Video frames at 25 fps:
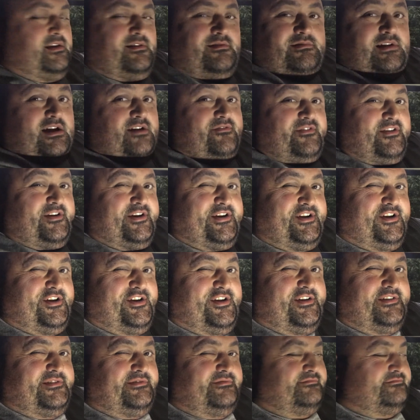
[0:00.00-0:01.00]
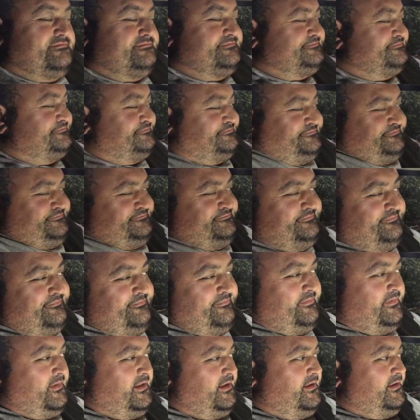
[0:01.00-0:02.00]
Not very good.
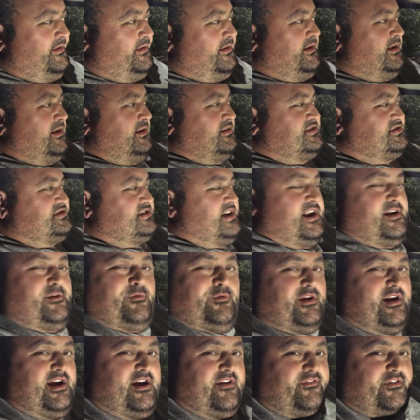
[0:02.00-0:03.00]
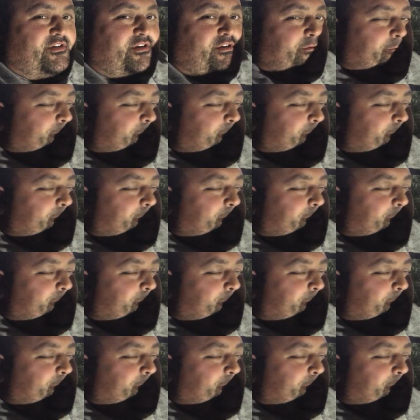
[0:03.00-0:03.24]
Just kind of whatever.